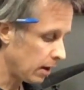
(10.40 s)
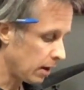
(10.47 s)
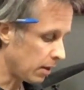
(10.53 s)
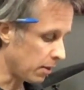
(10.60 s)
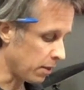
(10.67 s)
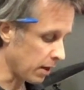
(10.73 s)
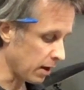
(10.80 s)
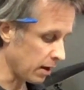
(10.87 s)

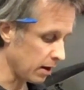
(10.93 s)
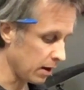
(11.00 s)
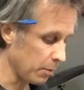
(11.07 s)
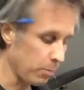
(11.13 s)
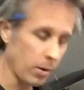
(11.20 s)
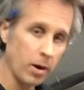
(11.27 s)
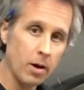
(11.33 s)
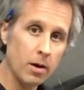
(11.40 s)
then
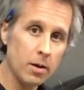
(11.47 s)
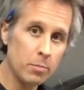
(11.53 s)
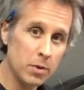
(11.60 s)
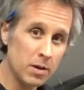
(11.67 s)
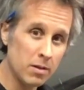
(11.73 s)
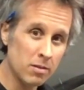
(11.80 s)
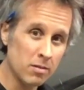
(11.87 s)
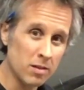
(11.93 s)
it probably
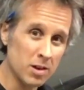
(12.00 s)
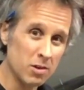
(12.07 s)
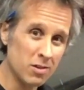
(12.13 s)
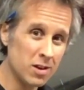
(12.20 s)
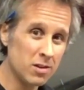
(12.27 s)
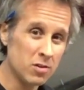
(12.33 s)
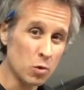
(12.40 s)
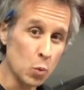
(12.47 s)
means that you
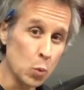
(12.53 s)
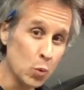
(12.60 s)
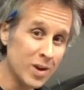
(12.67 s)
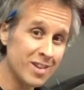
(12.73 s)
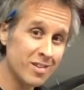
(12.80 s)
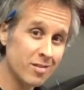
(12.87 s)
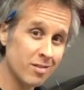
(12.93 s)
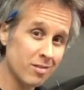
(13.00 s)
need to
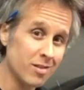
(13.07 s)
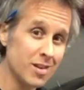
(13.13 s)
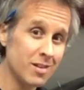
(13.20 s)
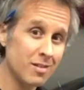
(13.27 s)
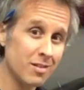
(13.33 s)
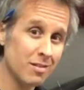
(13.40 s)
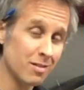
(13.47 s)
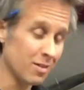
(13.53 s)

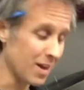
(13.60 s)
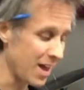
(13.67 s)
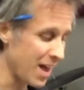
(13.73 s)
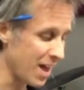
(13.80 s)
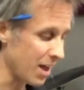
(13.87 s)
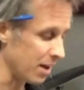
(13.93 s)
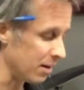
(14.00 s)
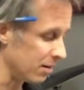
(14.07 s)
reseat the
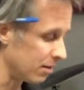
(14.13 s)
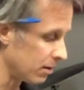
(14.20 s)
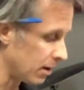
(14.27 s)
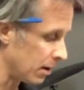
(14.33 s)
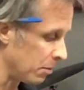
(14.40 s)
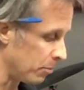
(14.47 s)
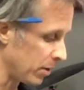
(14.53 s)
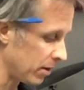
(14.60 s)
head.
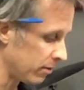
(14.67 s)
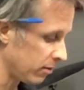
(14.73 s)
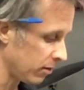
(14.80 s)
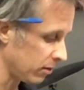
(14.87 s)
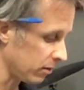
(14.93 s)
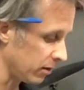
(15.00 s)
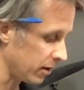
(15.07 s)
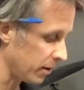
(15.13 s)
And
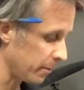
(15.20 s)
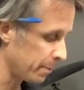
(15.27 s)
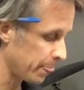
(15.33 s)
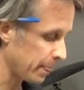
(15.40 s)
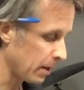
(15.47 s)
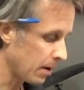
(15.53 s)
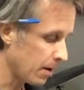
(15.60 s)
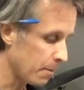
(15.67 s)
basically,
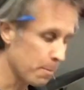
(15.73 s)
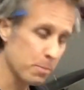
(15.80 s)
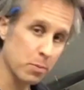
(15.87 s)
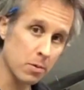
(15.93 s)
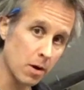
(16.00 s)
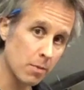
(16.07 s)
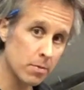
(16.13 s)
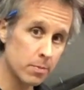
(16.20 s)

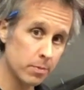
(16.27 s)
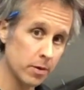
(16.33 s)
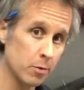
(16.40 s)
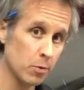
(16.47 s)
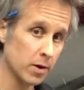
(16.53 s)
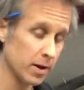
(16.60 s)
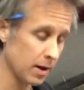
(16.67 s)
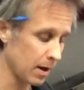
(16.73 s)
probably
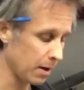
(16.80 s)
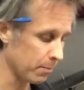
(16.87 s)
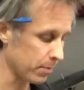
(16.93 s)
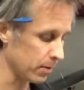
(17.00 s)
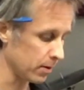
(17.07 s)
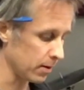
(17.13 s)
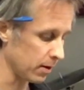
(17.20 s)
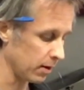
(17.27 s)
what
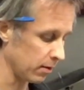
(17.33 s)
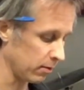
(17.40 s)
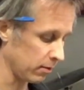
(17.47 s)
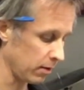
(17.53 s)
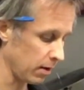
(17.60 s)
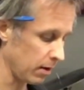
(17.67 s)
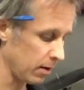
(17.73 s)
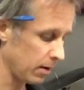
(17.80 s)
happened is
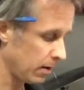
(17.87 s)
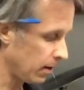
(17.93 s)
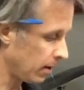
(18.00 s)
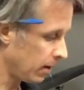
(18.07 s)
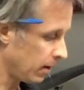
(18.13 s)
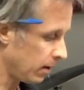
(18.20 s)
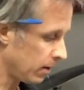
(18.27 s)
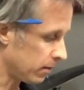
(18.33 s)
that
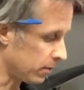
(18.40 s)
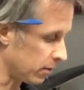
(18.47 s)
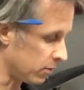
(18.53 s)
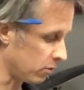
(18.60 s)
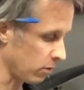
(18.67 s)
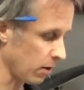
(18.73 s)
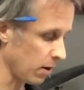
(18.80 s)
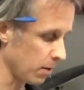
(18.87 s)
the
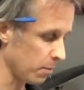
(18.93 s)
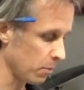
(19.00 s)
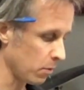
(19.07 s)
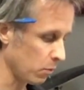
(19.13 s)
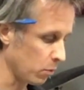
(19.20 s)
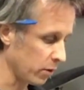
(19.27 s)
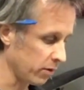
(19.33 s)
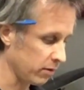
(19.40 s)

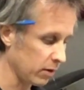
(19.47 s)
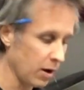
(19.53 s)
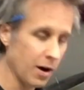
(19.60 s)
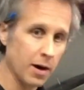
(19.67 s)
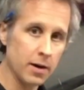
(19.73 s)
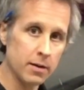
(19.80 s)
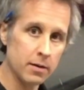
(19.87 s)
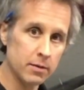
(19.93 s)
drum was
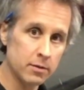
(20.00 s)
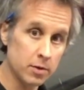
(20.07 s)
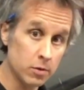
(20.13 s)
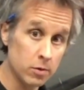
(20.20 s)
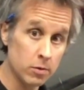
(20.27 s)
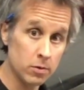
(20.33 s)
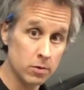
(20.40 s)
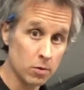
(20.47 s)
not
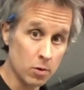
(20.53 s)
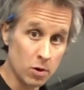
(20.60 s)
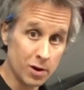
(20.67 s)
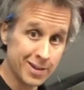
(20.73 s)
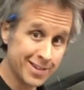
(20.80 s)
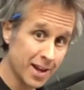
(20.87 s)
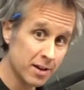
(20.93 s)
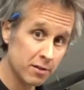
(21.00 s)
tuned
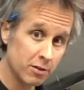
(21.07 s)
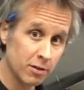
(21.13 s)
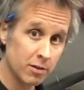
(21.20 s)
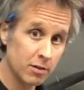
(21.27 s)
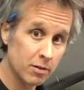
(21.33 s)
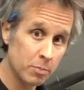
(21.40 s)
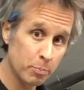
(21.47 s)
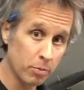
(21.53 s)
or
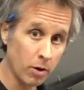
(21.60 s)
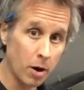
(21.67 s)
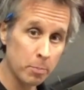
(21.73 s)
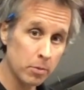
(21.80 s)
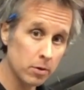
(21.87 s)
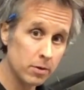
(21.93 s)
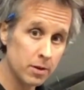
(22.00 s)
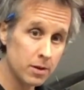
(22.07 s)
tensioned
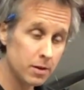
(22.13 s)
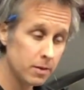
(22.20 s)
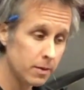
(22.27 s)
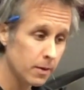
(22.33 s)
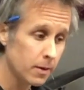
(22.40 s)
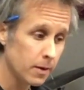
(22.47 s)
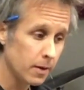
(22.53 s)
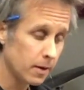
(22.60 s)
properly
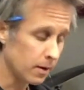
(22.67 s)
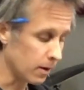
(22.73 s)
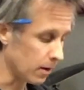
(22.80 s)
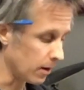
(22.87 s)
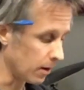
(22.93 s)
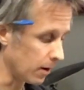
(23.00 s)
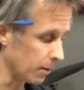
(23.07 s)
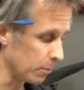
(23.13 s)

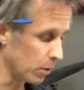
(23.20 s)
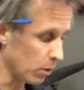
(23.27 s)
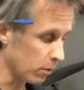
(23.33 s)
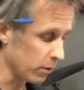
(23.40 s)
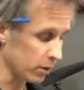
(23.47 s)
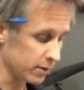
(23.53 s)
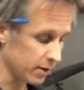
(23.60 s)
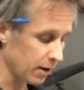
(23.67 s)

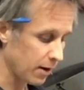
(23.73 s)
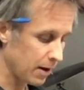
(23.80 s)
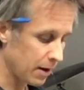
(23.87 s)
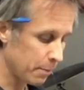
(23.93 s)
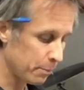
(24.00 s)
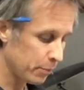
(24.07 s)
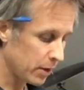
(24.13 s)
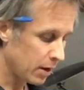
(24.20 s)
over
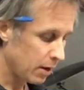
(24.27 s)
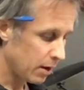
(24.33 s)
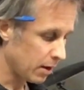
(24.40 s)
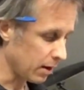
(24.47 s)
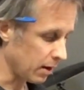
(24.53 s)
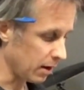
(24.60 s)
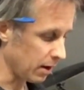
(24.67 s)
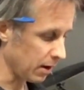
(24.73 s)
time,
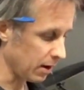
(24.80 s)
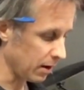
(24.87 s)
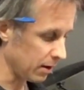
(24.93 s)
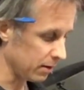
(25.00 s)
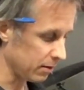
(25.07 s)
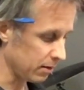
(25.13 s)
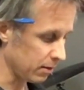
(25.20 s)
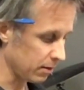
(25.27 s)

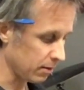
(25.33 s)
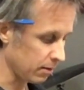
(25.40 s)
and